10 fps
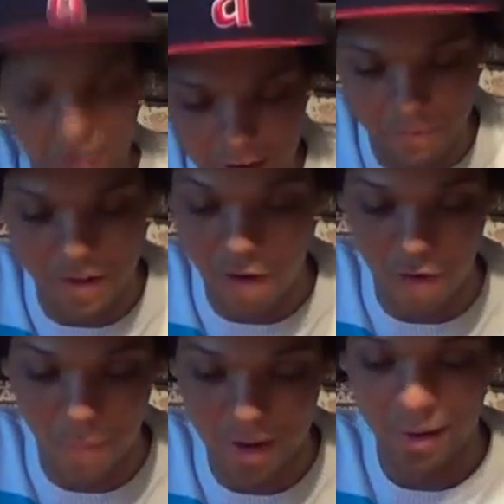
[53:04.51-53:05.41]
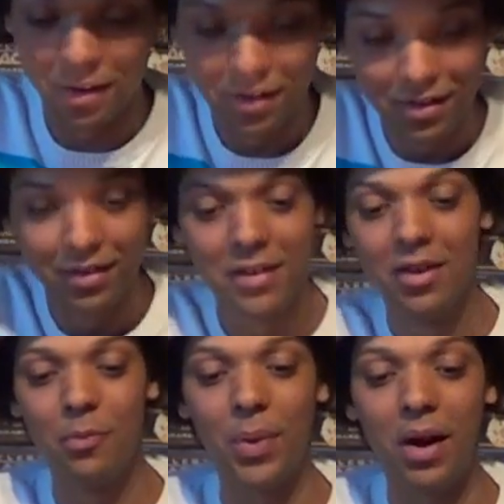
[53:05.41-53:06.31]
if you know what I mean.
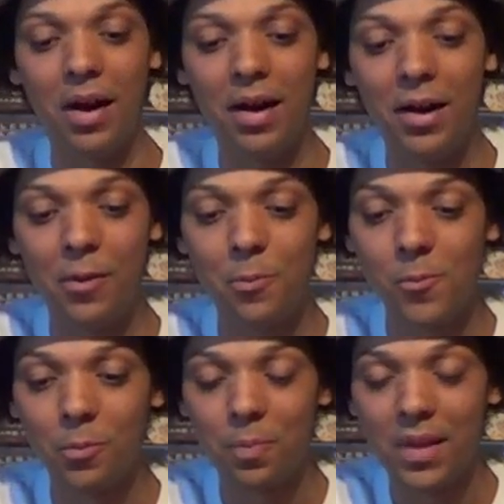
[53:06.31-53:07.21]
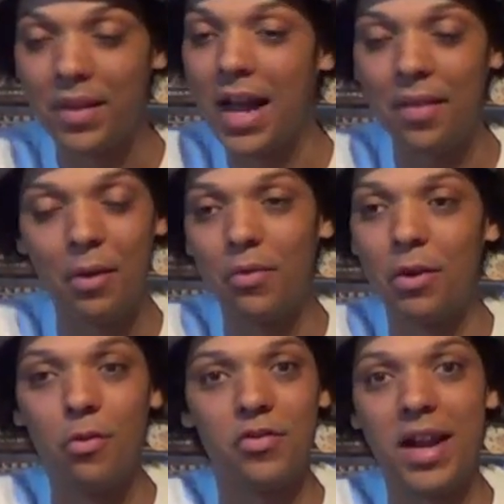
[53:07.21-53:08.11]
But um, yeah, there,
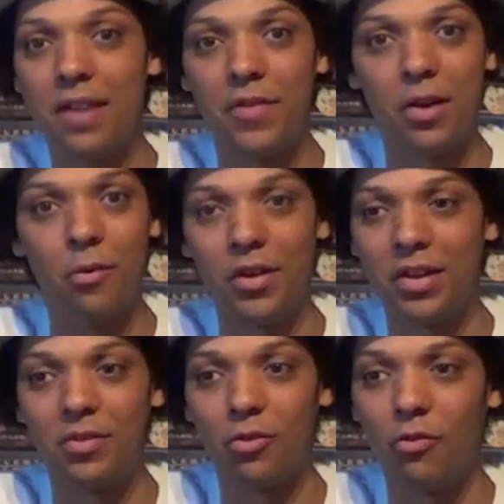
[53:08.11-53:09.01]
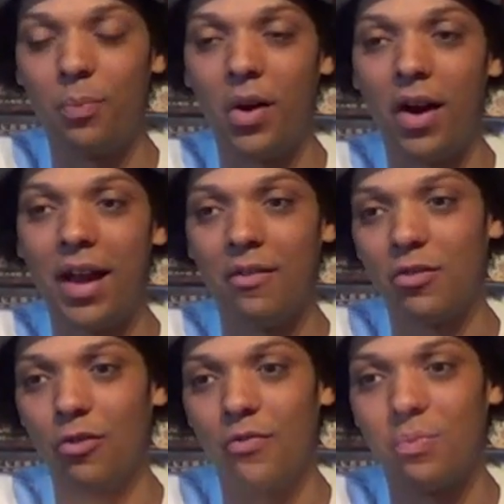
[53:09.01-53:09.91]
there wasn't anything I wanted to sort of buy and
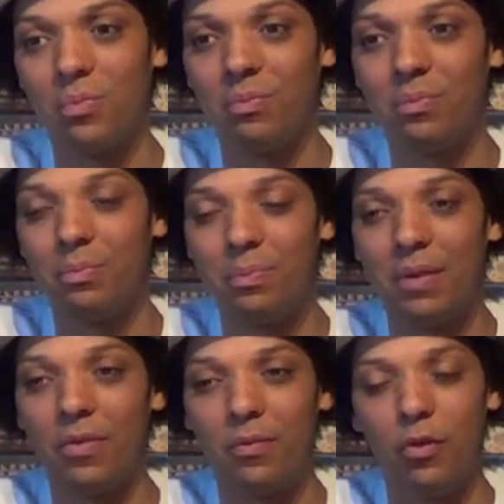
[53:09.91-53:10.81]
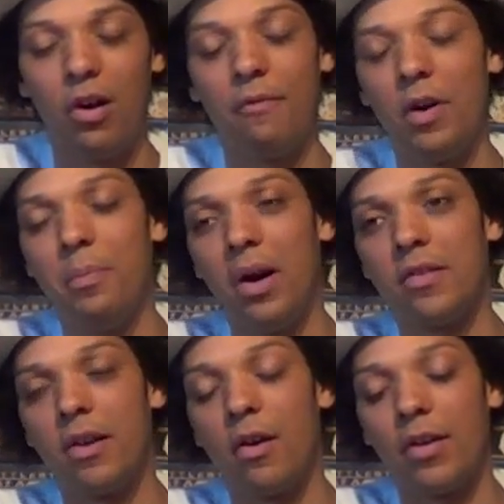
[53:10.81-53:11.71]
sort of, if I thought if I buy
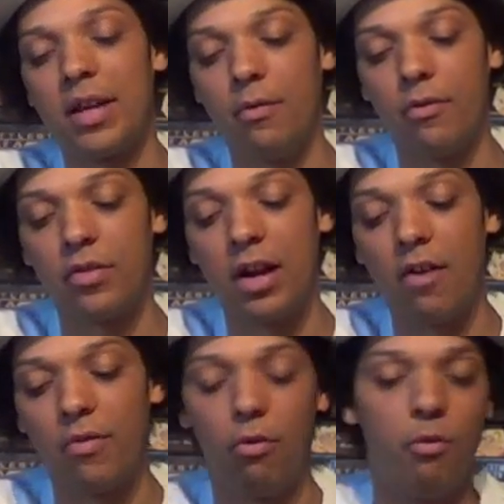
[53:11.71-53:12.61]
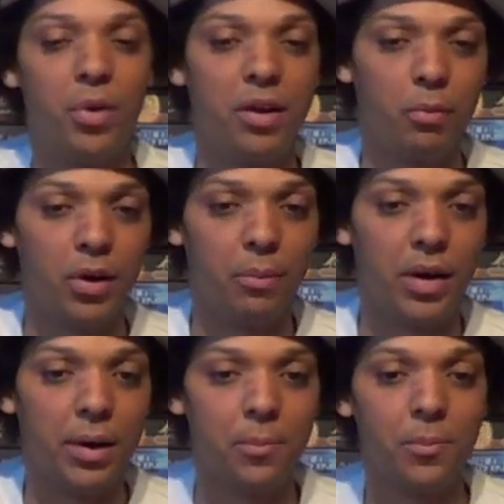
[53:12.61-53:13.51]
something I'm going to keep it myself or put it in the bring and
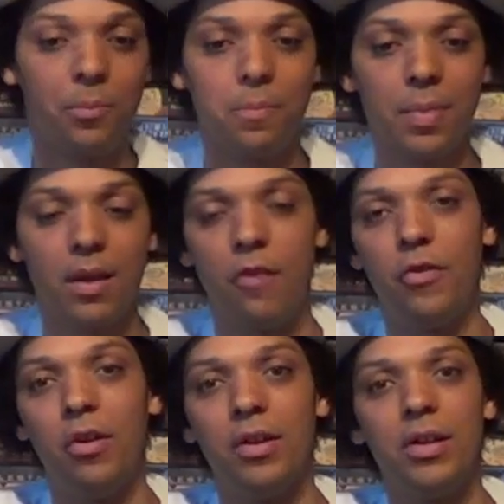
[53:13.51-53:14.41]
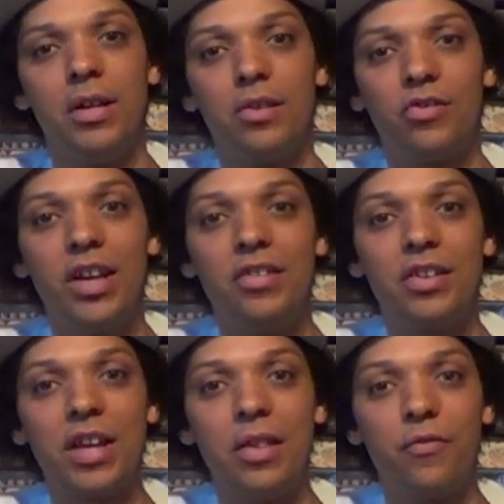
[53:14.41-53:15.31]
buy, I thought it's
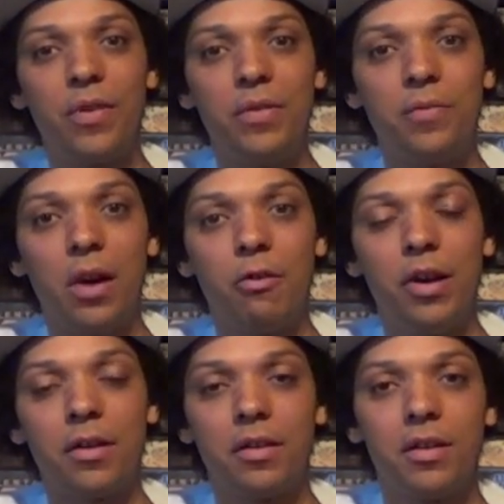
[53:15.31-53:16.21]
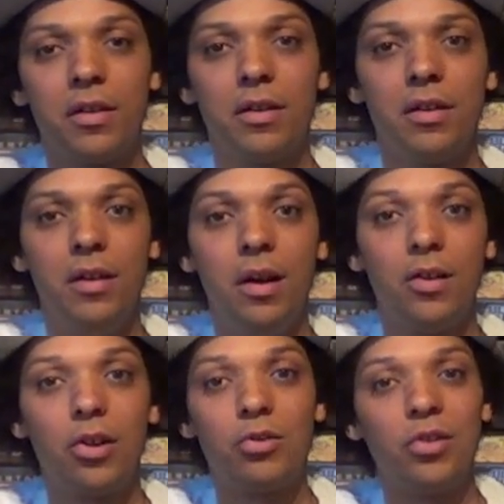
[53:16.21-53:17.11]
easy to take the 55 quid.
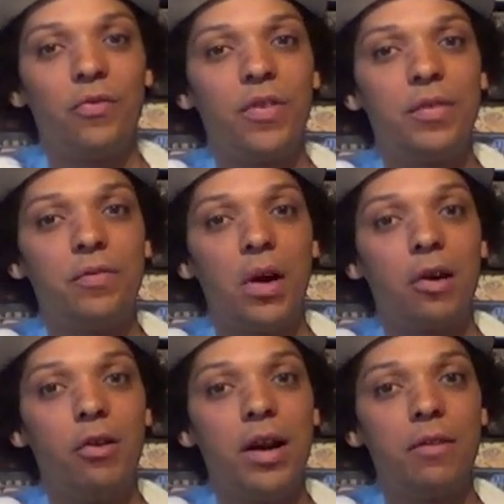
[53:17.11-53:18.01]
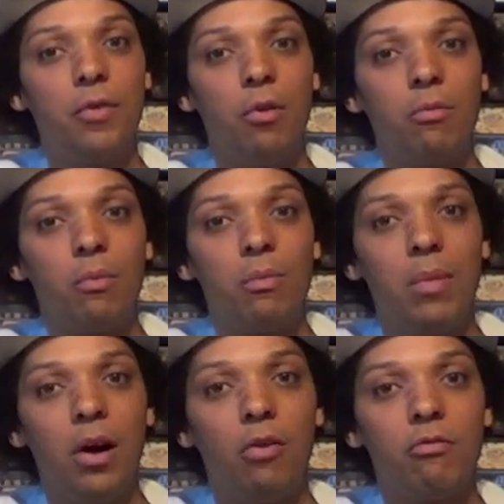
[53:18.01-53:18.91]
So I took the 55 quid, I thought,
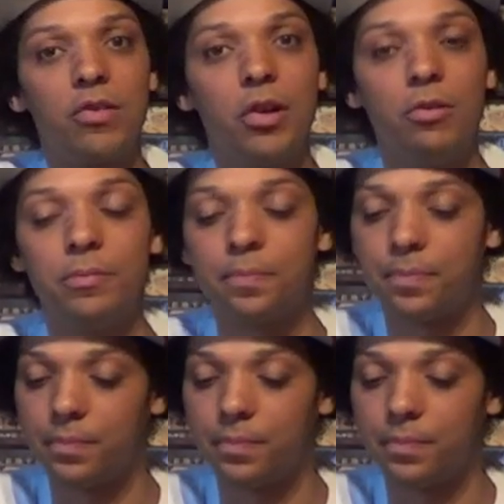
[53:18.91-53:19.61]
oh, result.